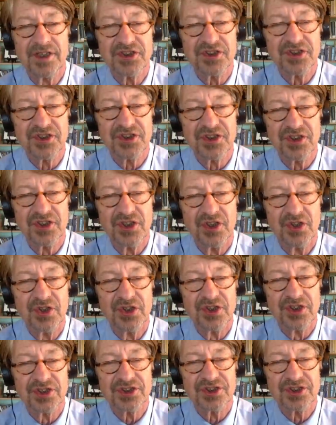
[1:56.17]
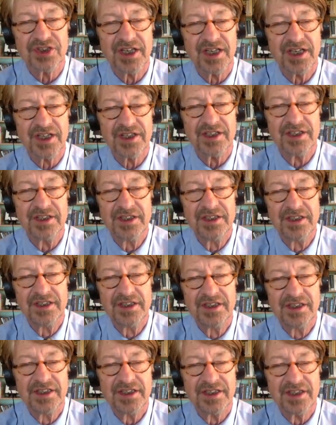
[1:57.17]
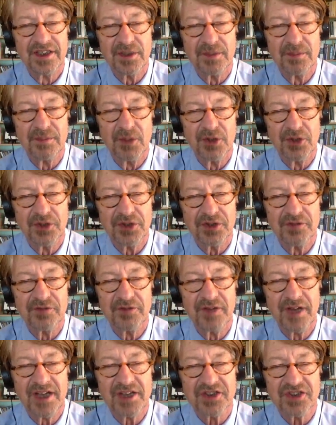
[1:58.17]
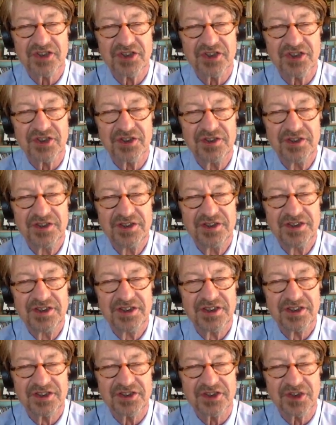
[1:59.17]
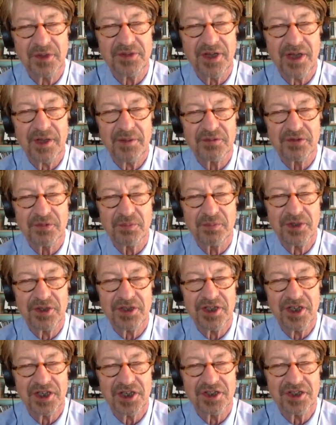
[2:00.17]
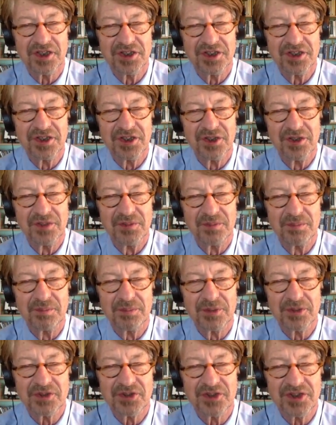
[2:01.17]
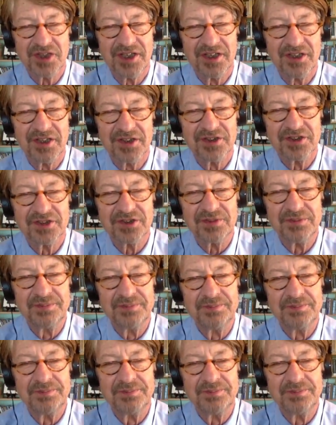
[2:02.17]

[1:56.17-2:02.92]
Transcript: isn't the only side in our multifaceted and sometimes pretty ugly little personalities.